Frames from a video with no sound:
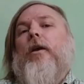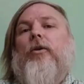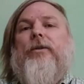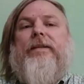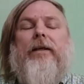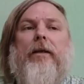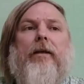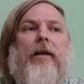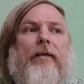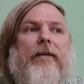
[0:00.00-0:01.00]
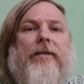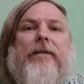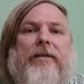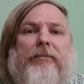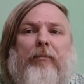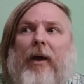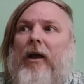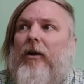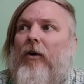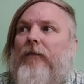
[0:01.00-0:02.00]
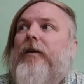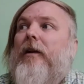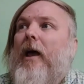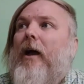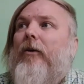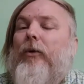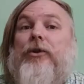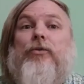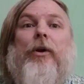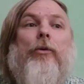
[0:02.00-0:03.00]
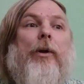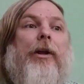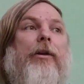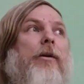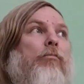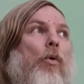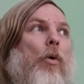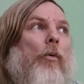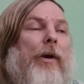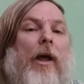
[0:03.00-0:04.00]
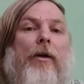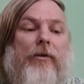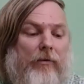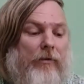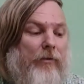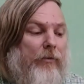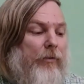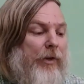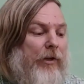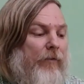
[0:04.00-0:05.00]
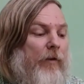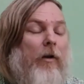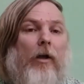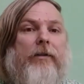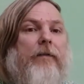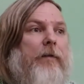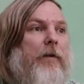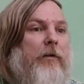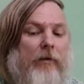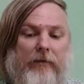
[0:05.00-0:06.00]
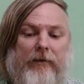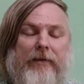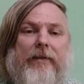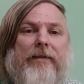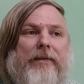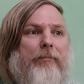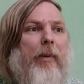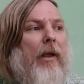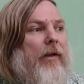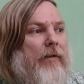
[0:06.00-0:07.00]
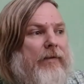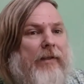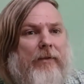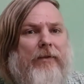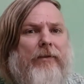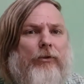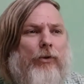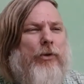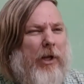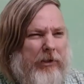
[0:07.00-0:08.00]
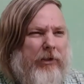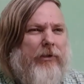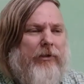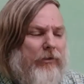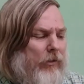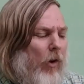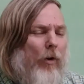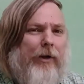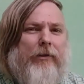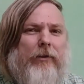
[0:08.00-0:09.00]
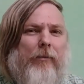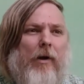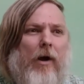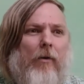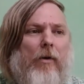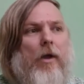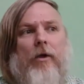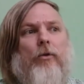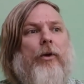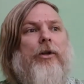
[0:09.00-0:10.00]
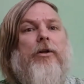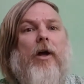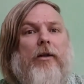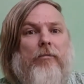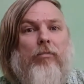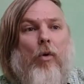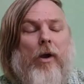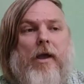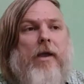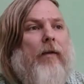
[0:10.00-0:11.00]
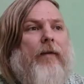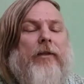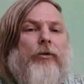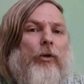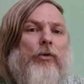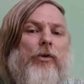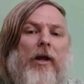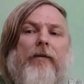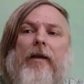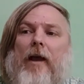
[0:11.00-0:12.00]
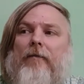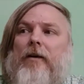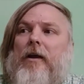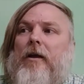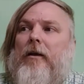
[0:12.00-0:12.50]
You see, it is a spell of the language. When you read a book, when I read philosophy, the spell, it seems to you that it is correct somehow. You read another book, that's why you do not have